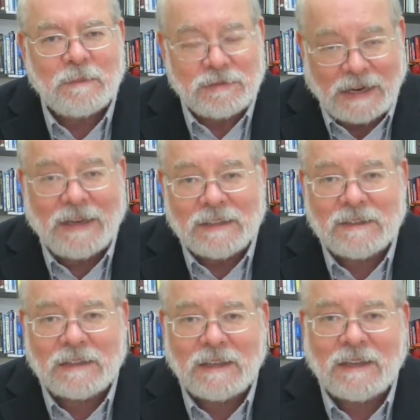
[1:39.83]

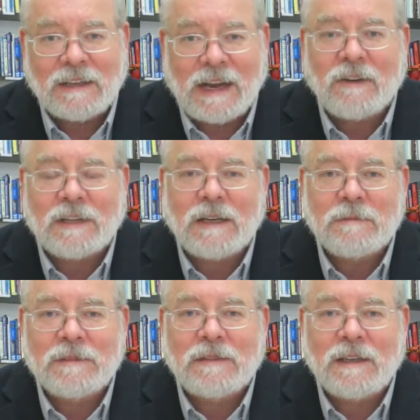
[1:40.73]
plans,
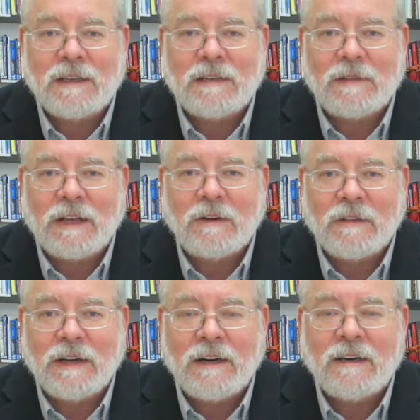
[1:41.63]
outcomes that are
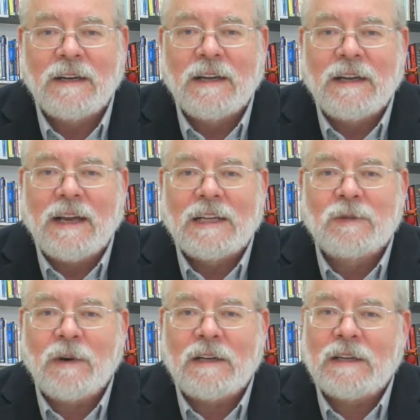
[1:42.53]
there,
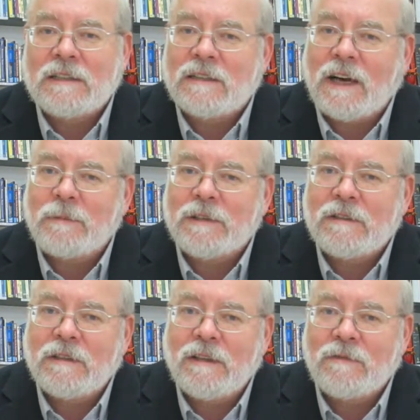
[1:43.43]
as well as the
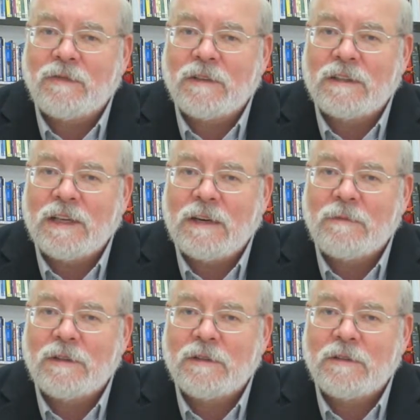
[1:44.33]
opportunity for the
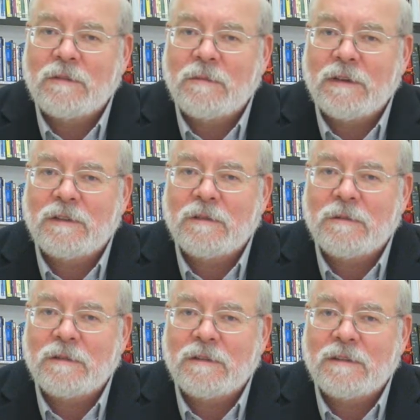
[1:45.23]
team
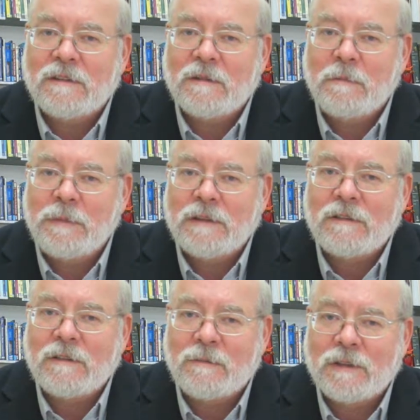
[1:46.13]
to
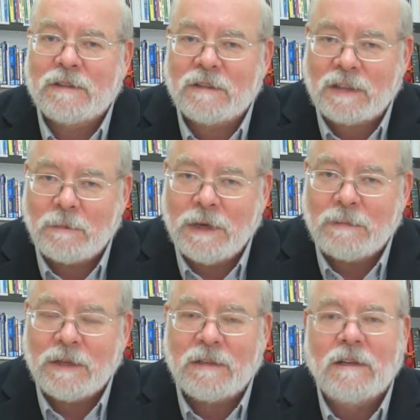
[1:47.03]
build personal
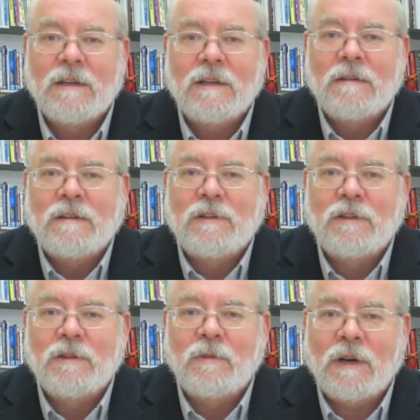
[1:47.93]
commitment
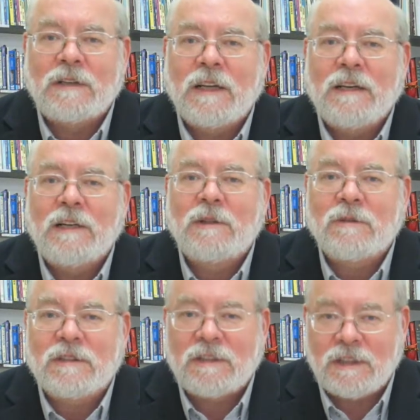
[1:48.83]
to what they need to
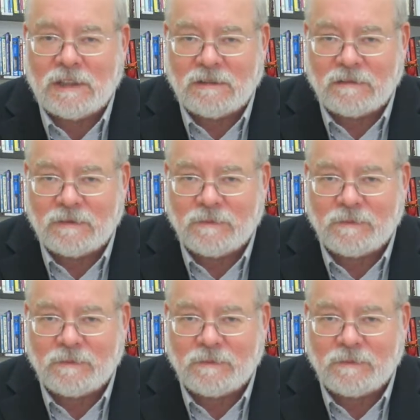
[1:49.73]
achieve.